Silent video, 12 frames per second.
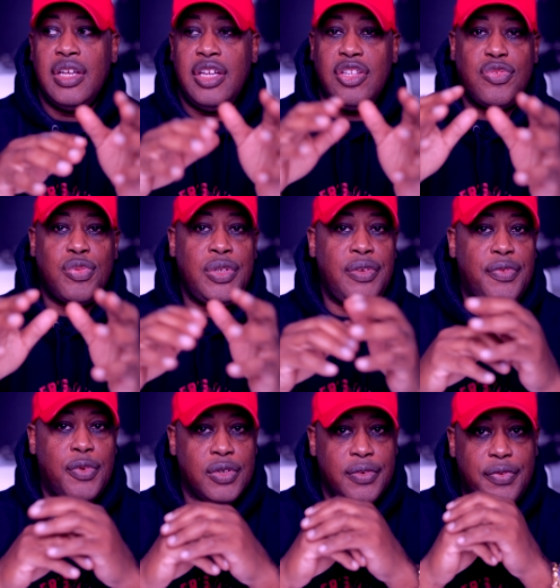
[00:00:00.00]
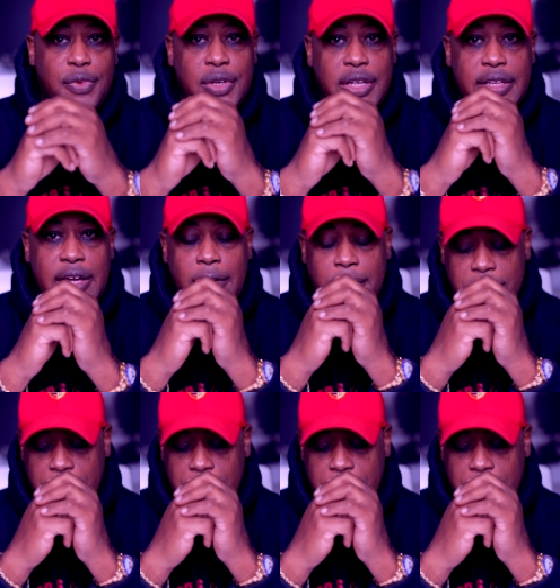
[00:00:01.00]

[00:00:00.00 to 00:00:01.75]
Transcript: in 24 to 48 hours,